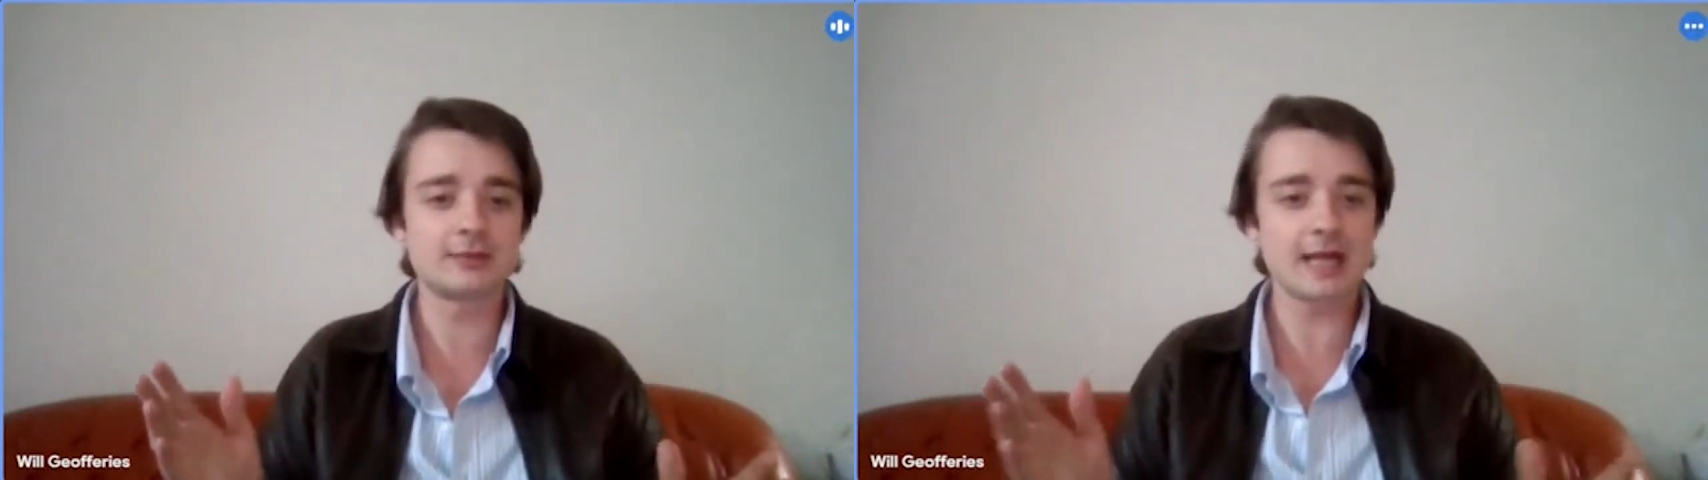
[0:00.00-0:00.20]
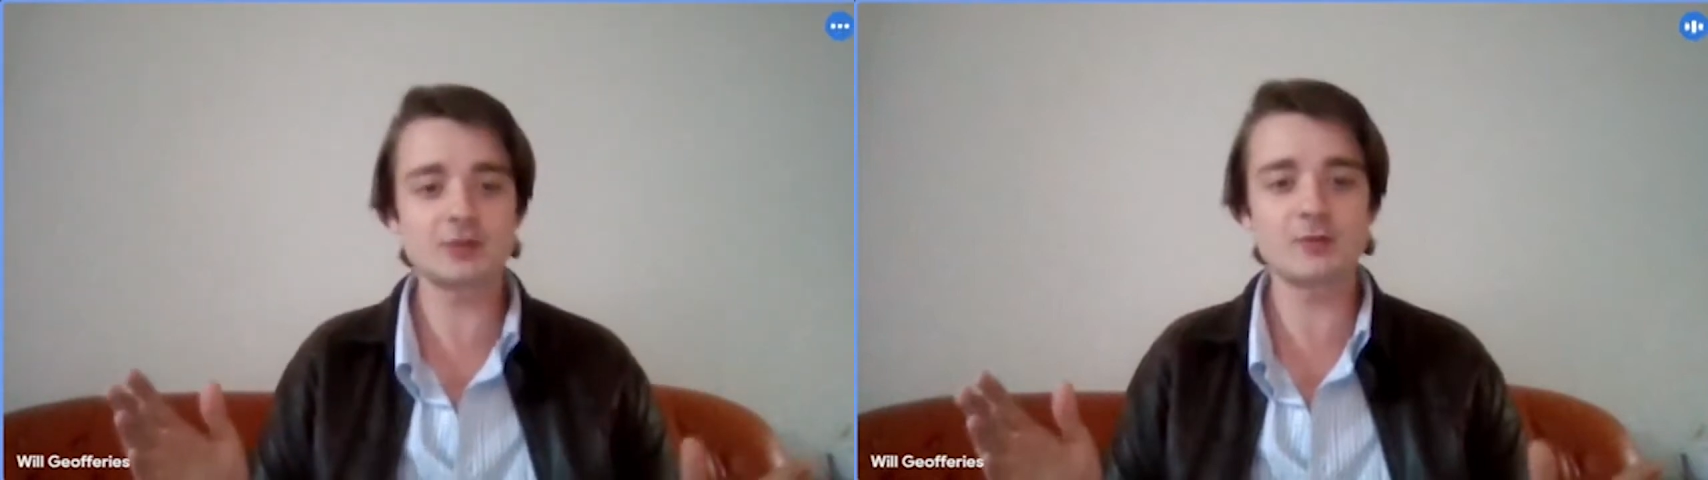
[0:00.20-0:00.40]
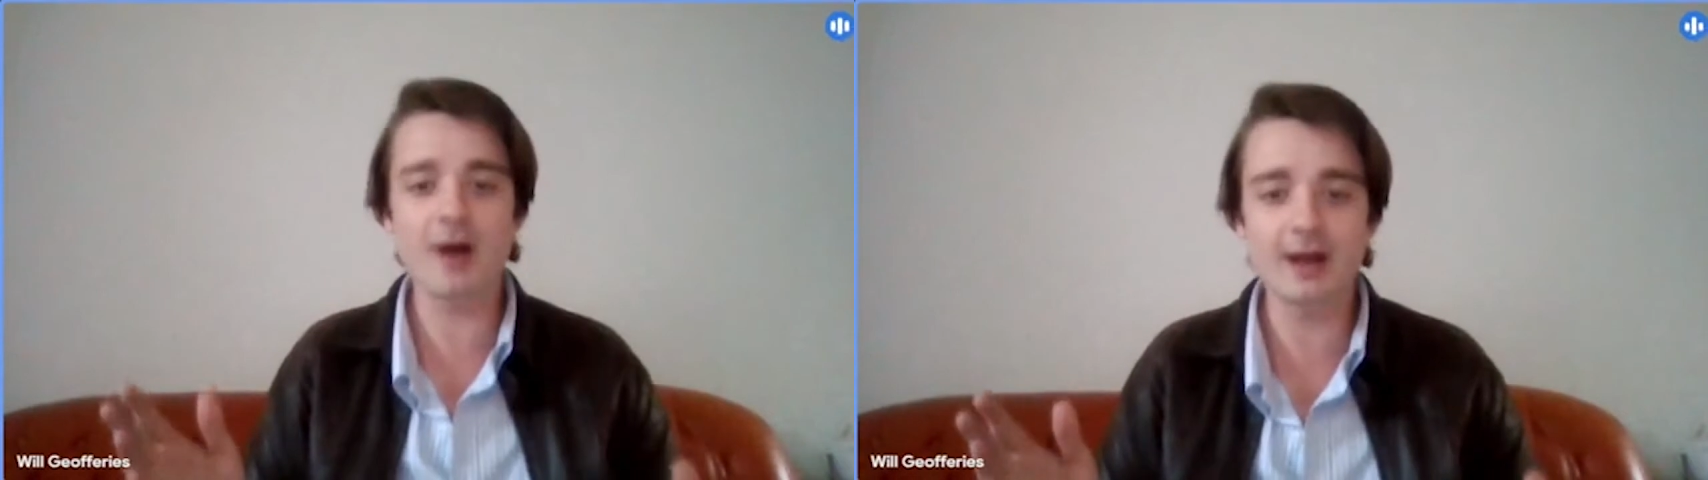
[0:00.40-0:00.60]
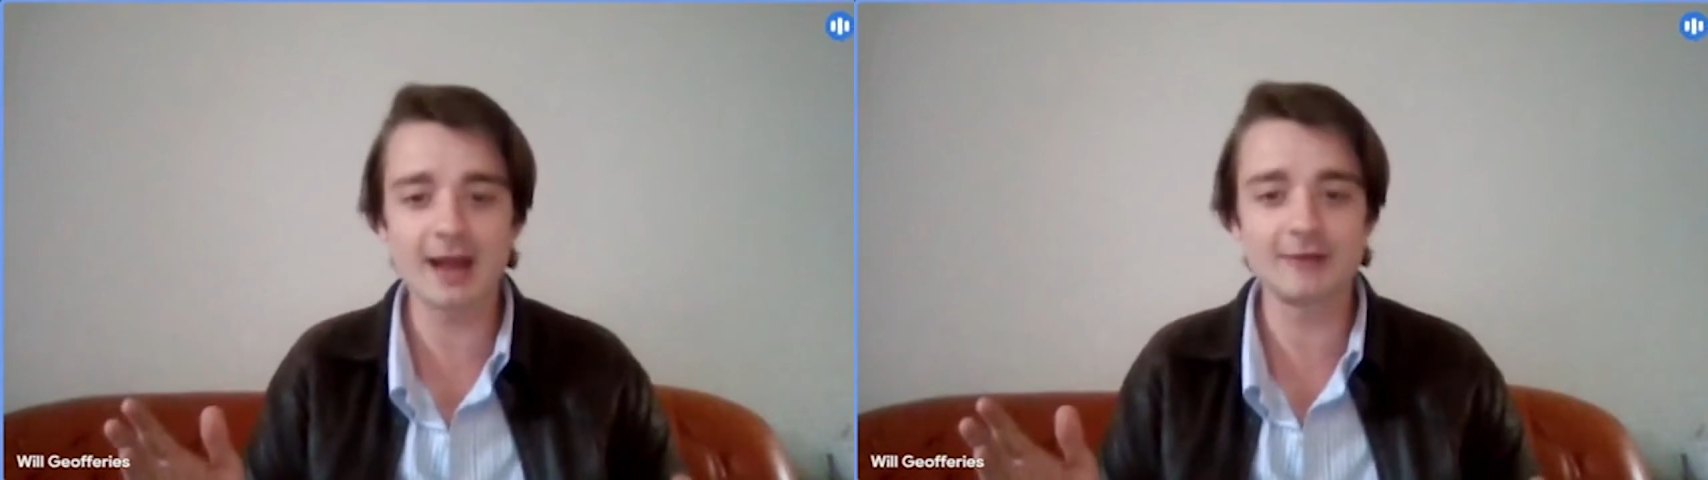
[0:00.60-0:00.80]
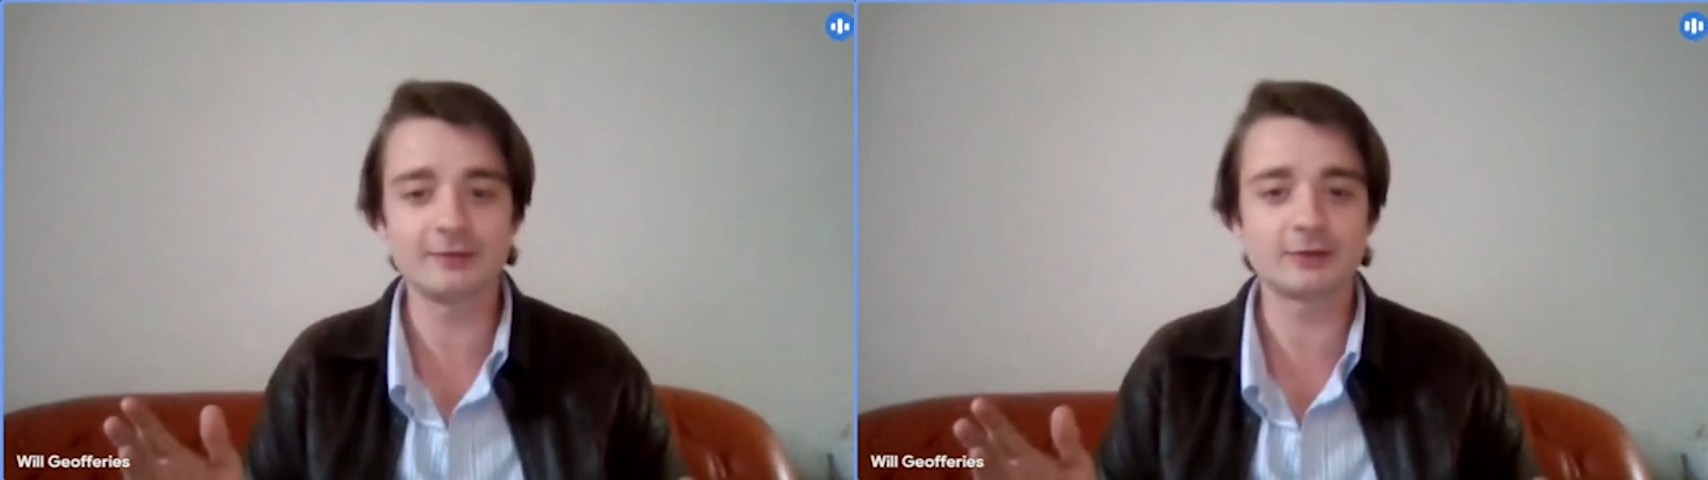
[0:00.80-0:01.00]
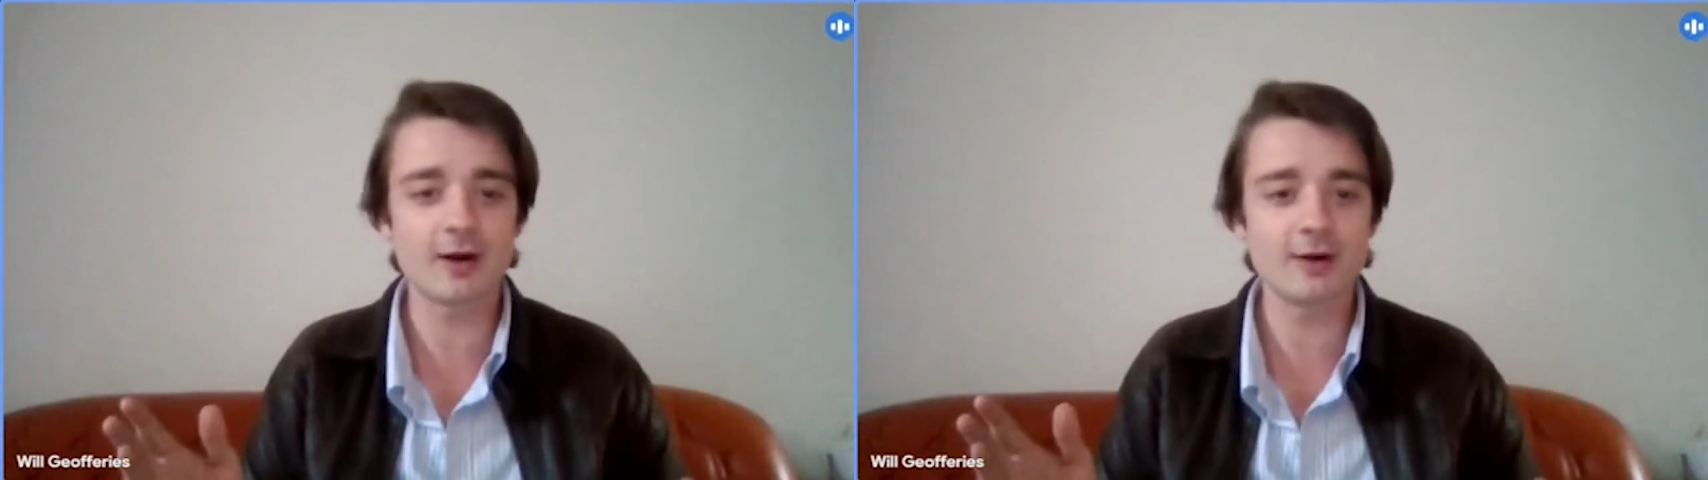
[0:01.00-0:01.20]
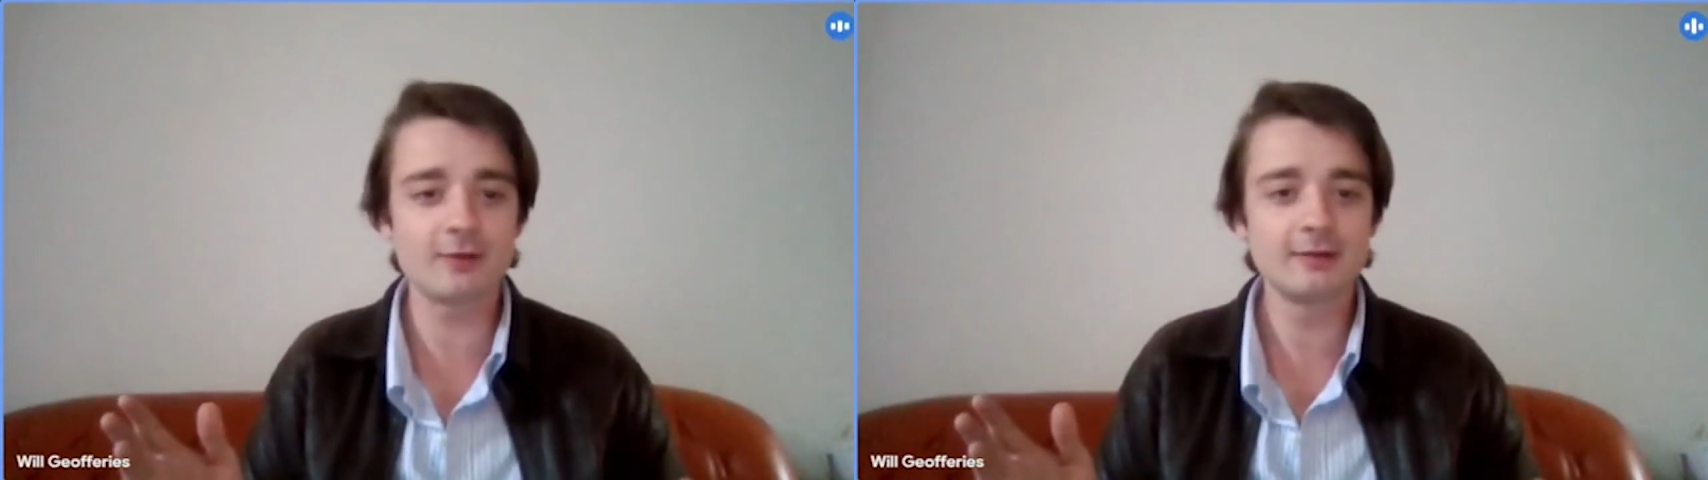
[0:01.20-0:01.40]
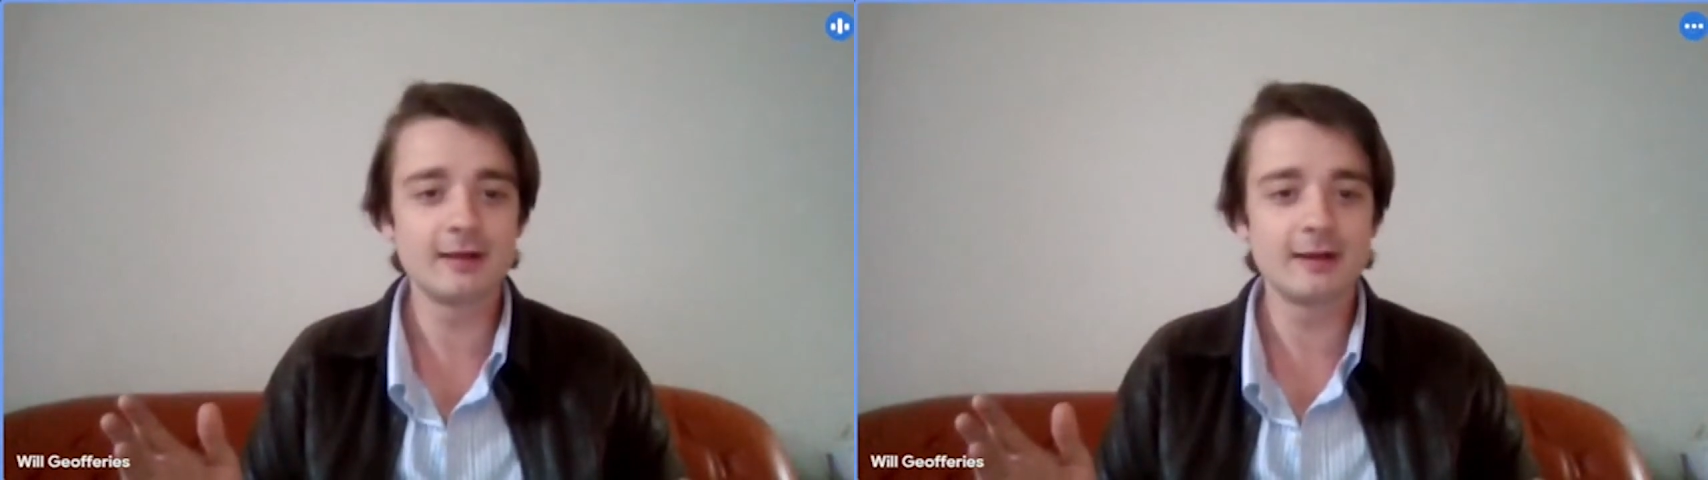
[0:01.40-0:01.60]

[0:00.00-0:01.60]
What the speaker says: touch Whitehaven Coal